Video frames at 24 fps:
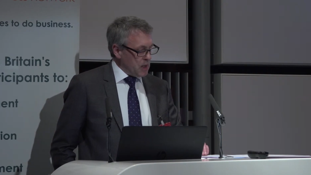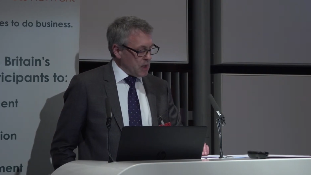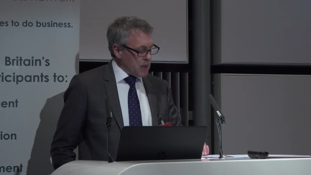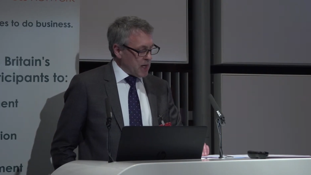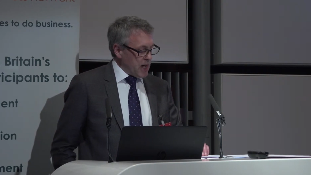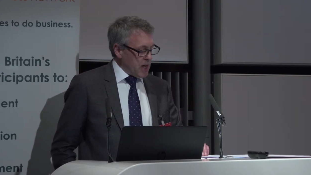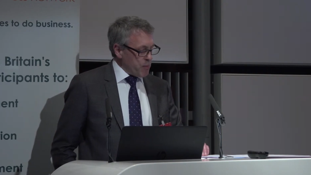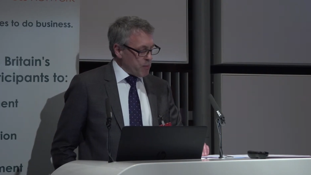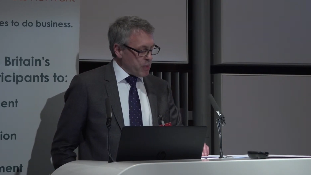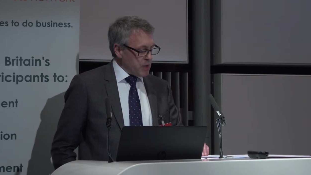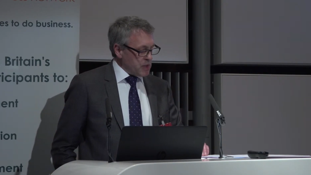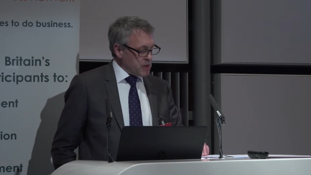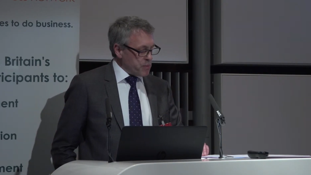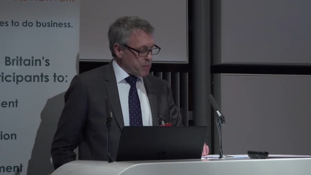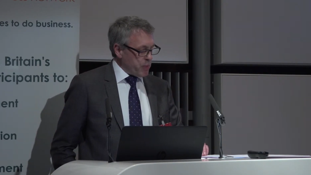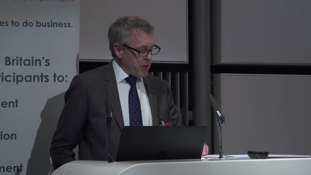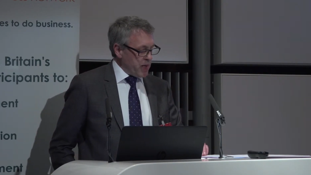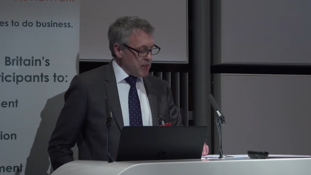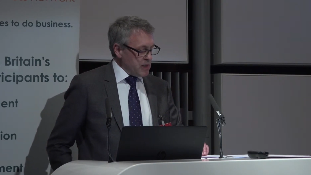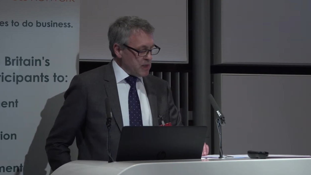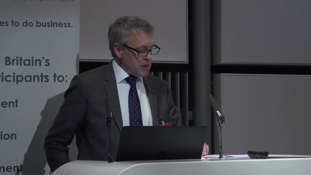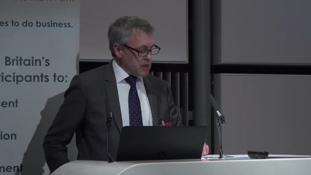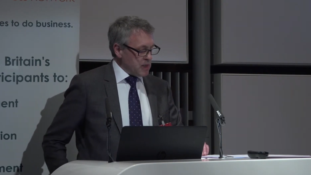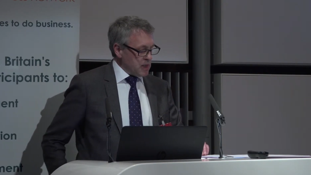Kepler's
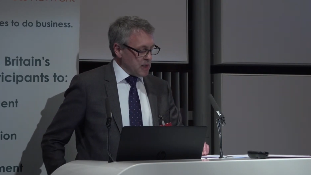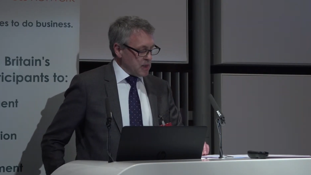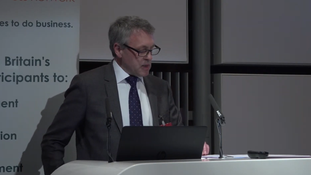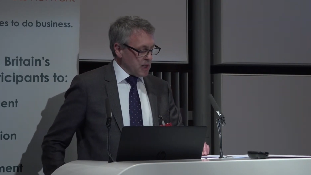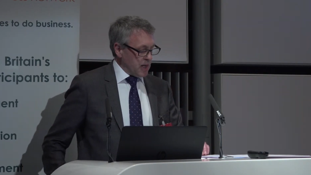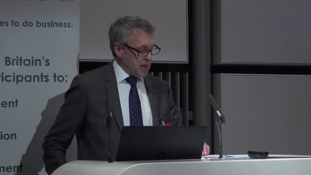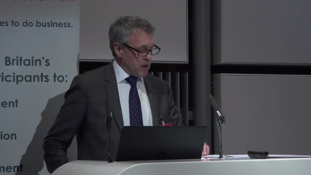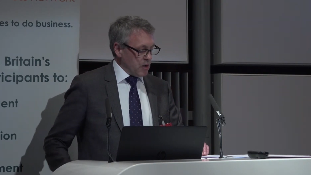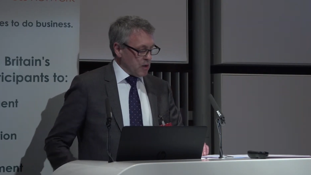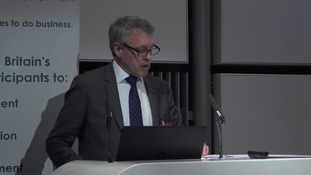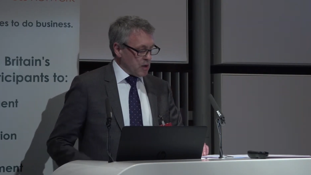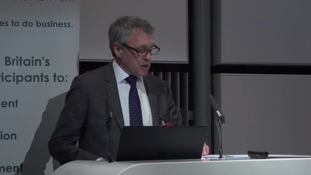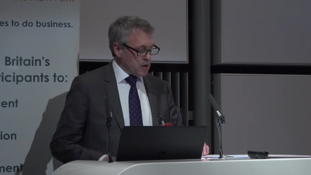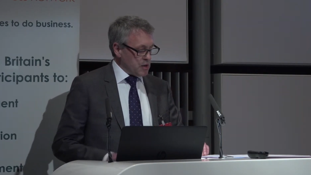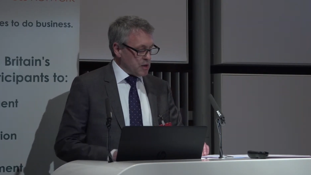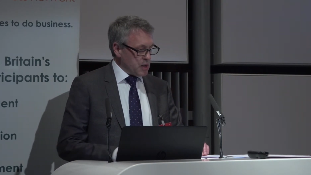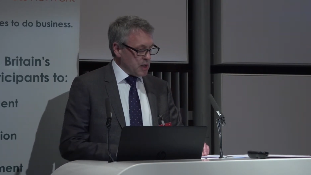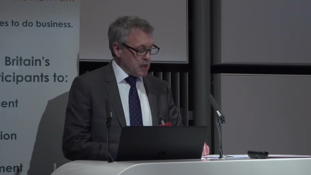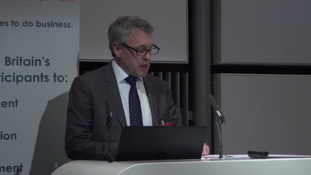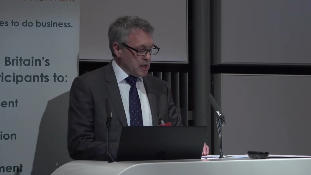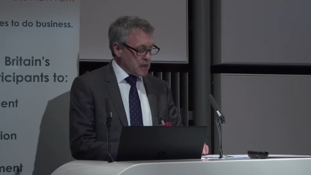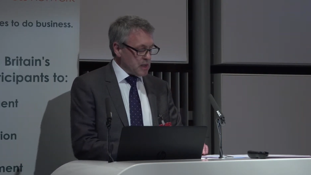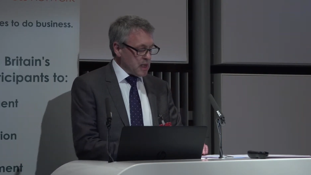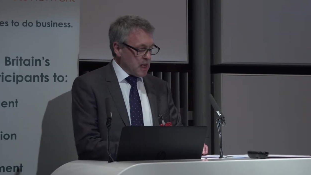patented
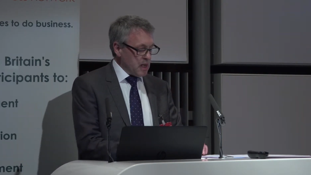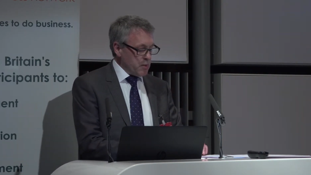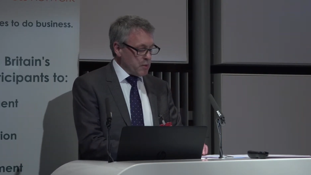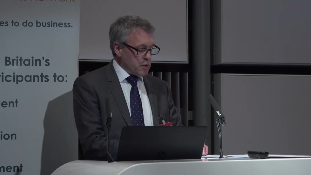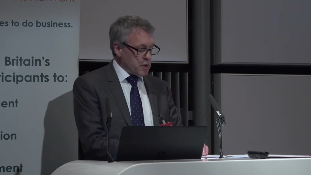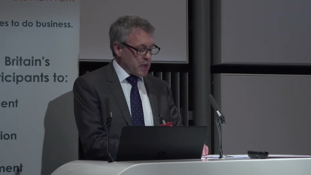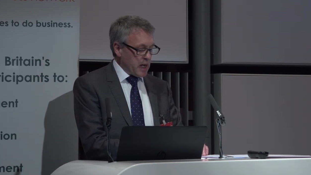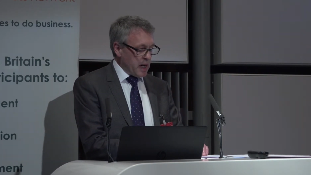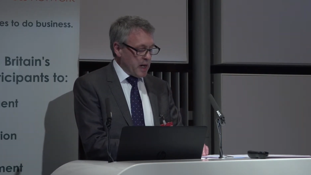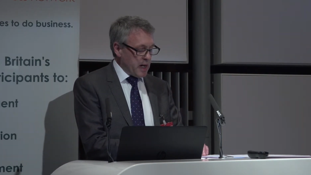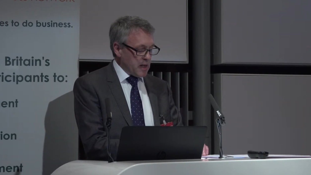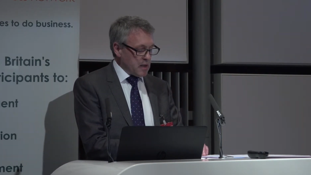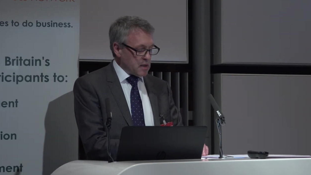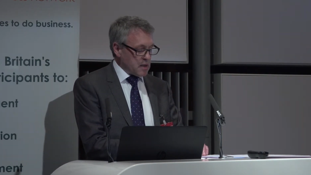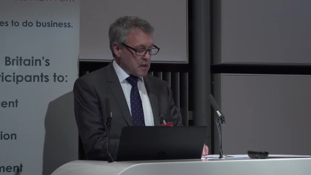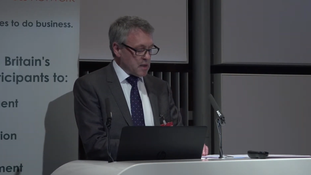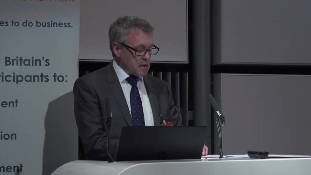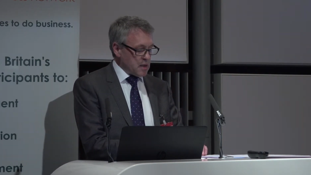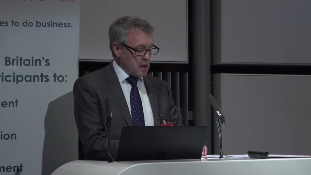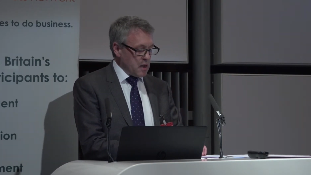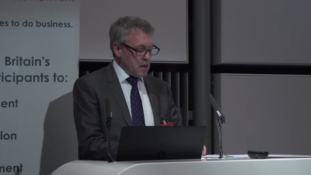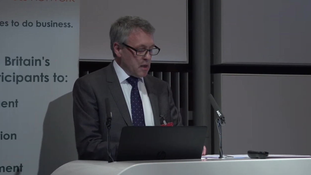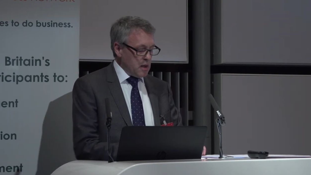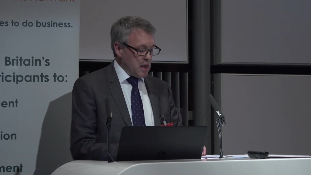technology is able to
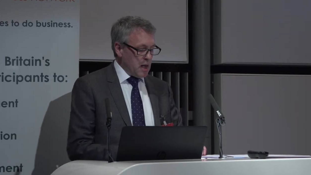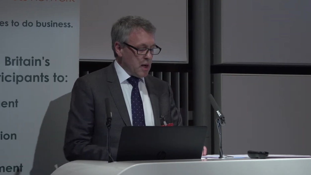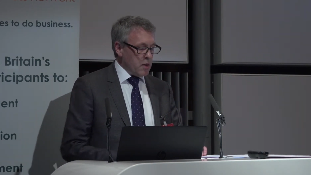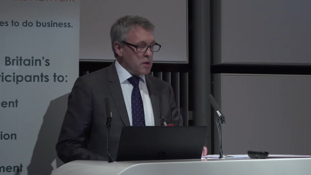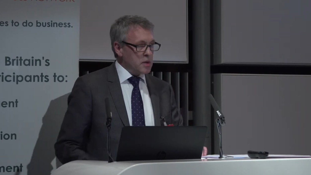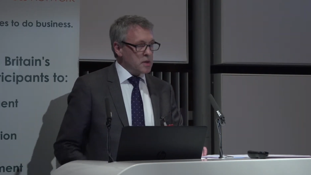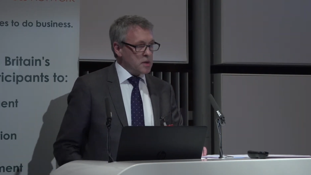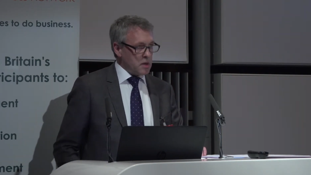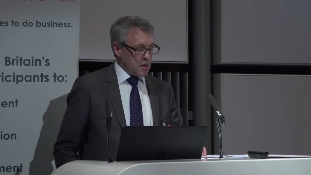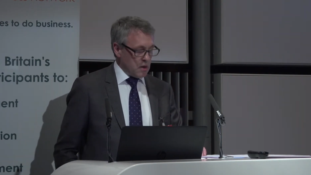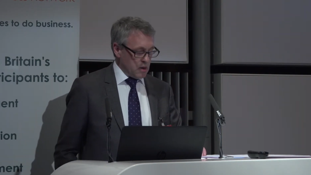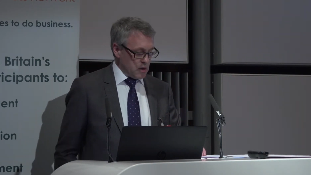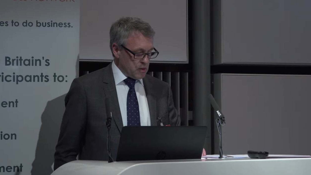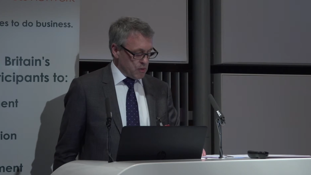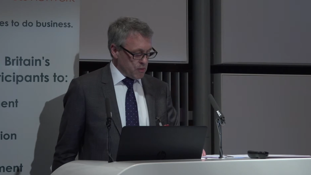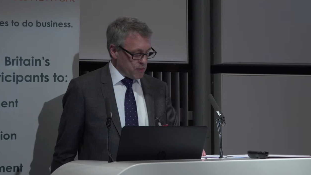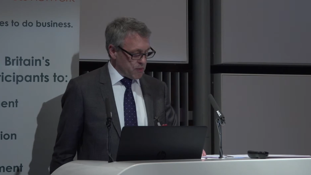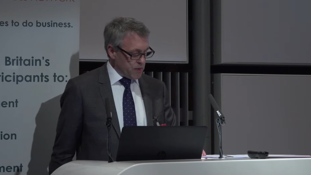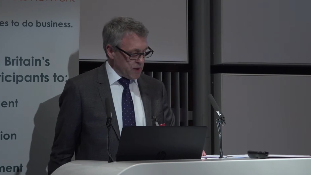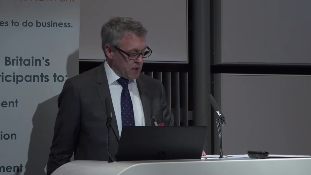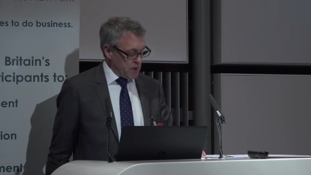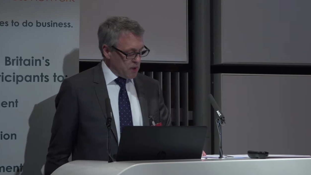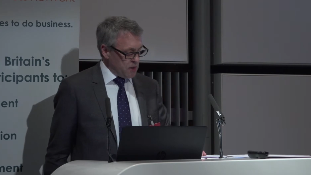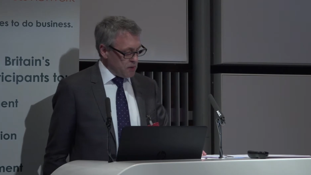access lower tidal
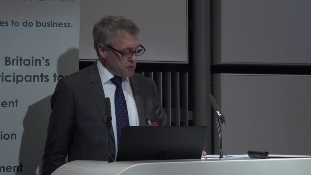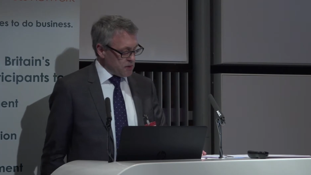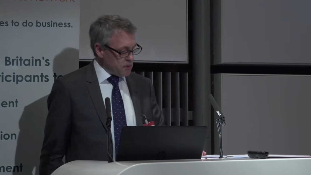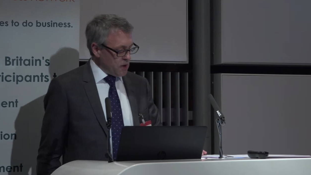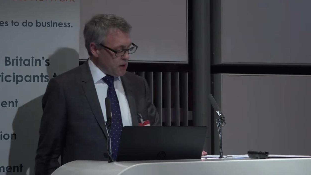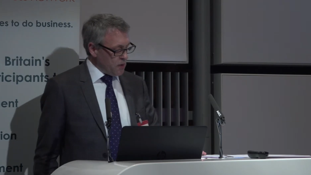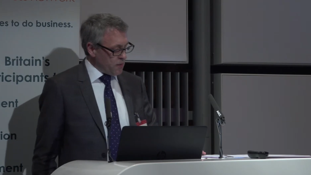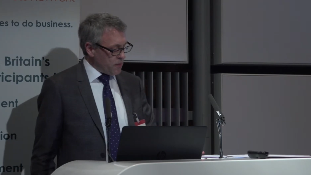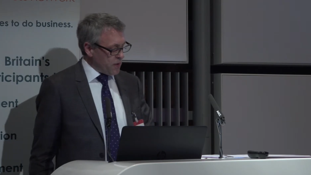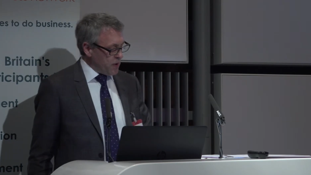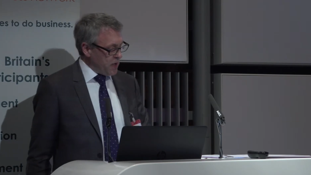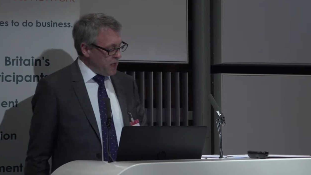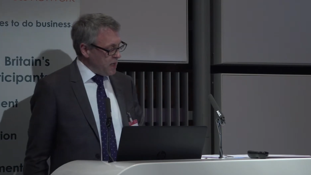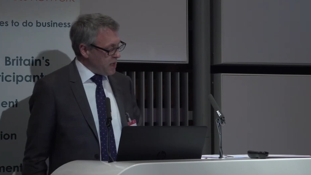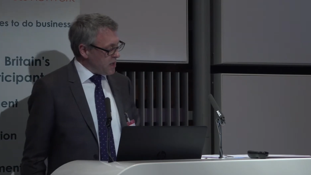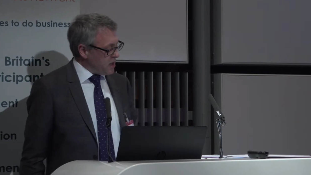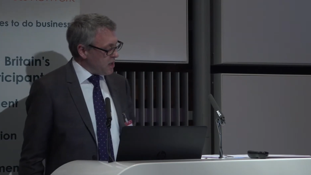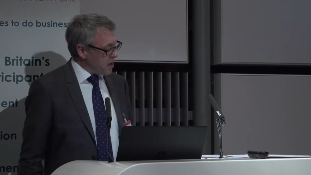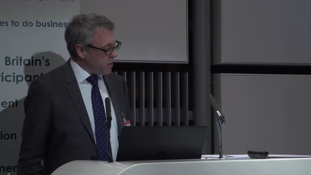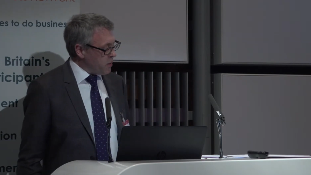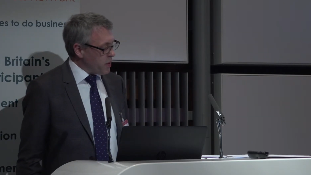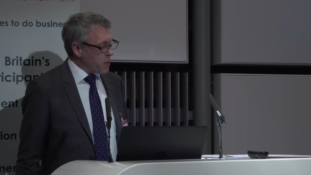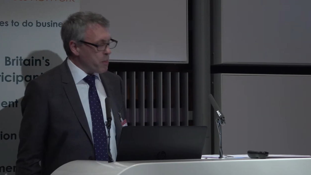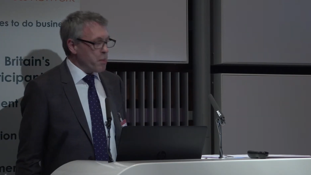flows for
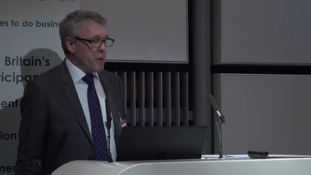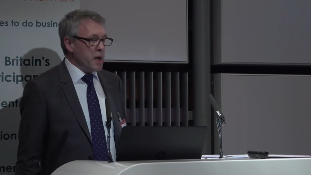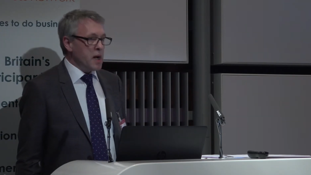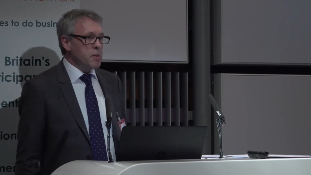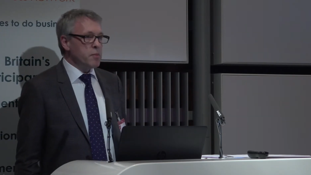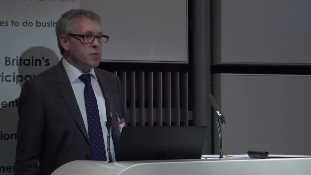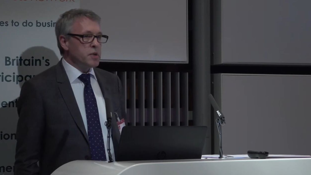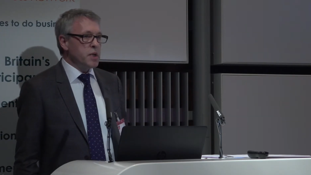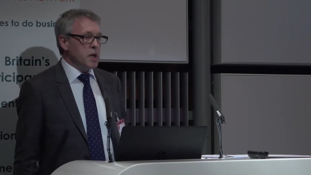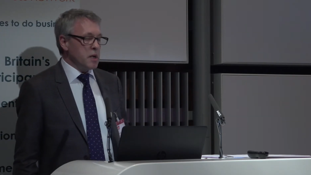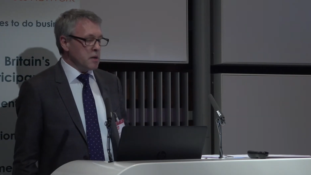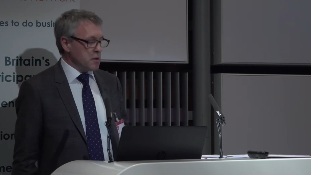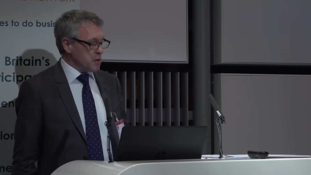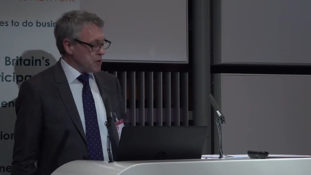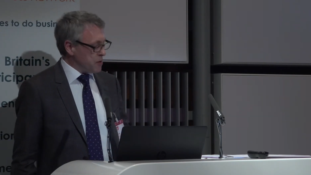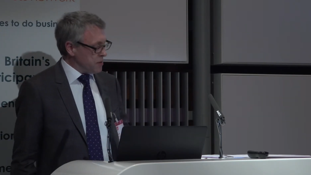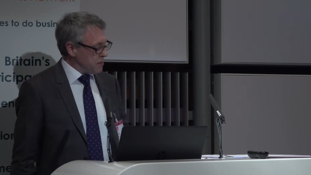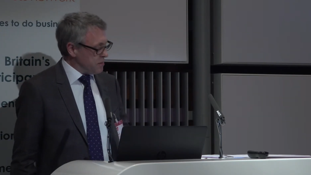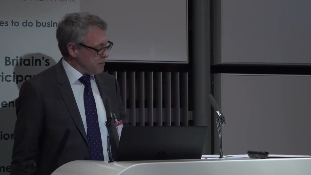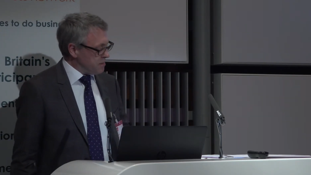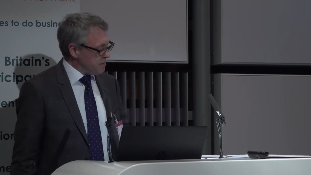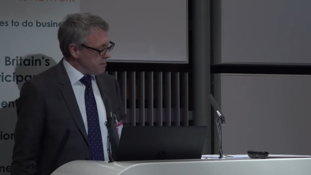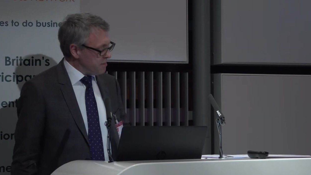economic power production,